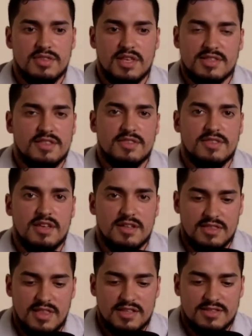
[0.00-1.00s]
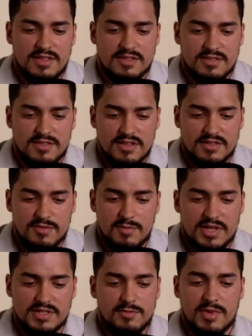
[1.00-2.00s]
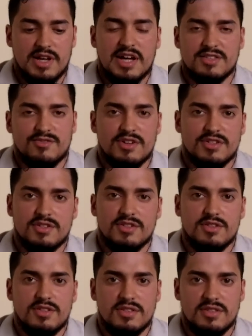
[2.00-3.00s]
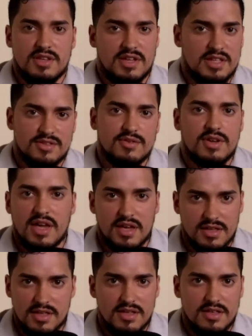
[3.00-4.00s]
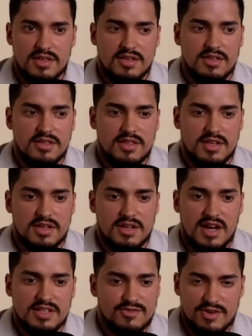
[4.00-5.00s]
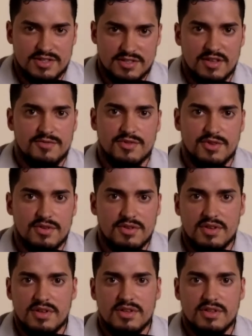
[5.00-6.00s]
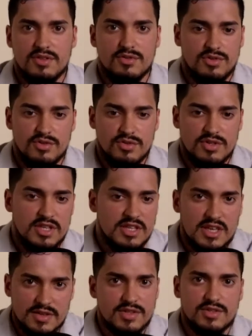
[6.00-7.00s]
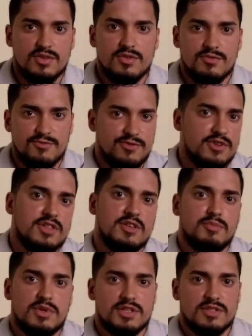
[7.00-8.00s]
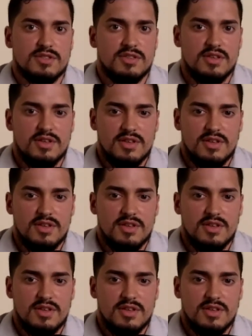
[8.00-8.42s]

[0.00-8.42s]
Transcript: that's the thing. That's, that's, that's the amazing thing about God's grace. Like, it's okay. Like, God's grace is enough for you. you, you he gives it to you freely because